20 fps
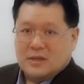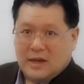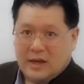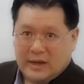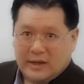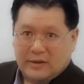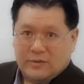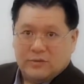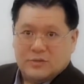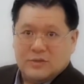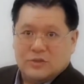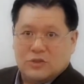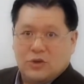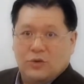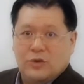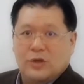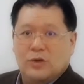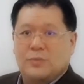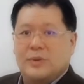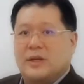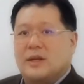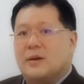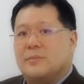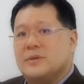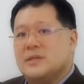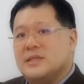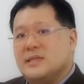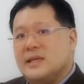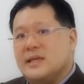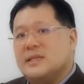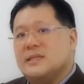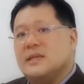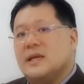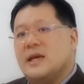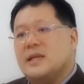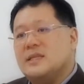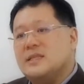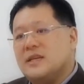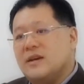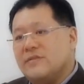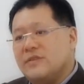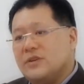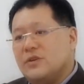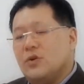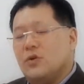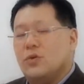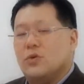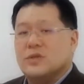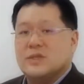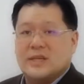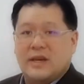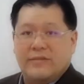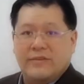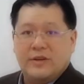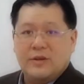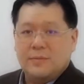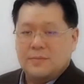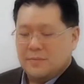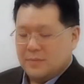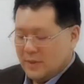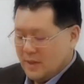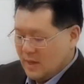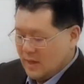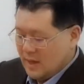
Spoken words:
And so it will be number 6 and 7 or 7.